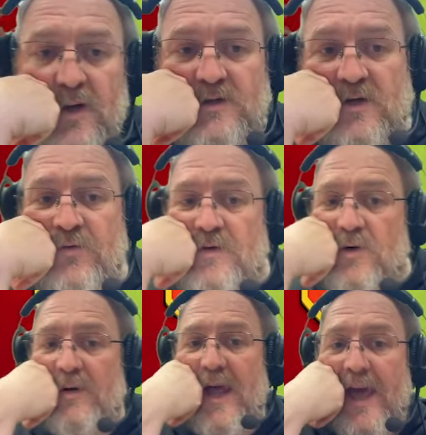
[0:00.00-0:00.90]
So if you
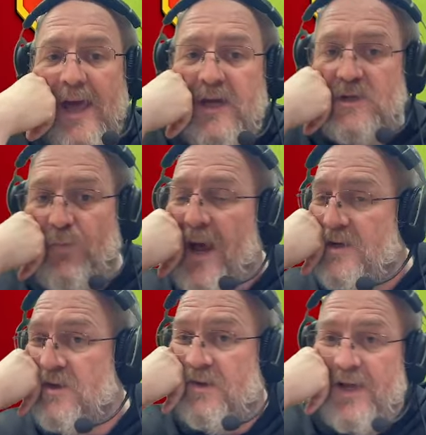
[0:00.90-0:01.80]
do an X
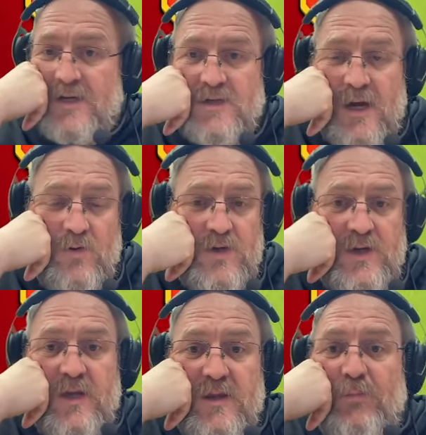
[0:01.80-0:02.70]
pattern, that's how you
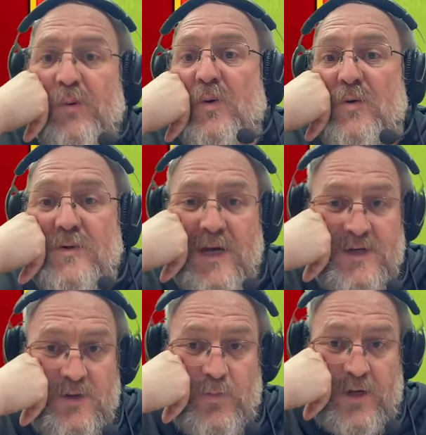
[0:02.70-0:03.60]
get the blue
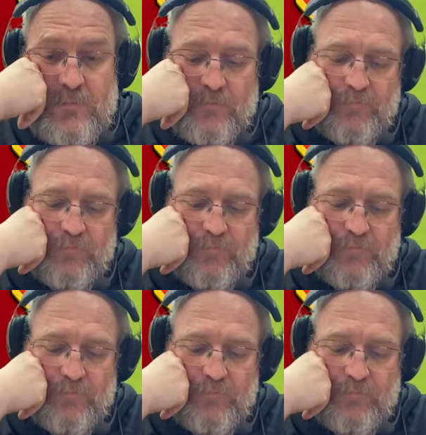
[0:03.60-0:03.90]
teddy bear.